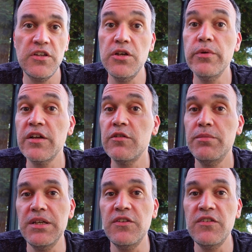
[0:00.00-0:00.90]

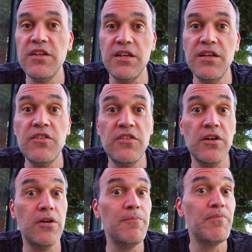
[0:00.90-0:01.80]
USB-C,
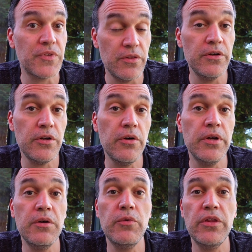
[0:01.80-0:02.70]
so they're
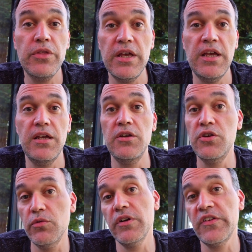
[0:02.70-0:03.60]
going with a
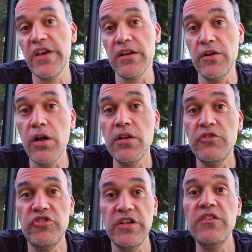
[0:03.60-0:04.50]
newer
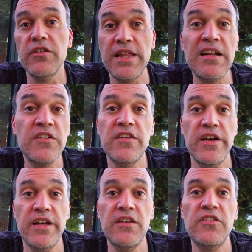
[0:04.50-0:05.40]
technology, so that's
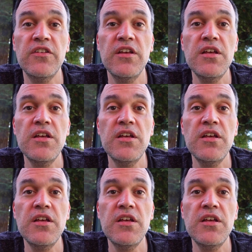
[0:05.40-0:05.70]
nice.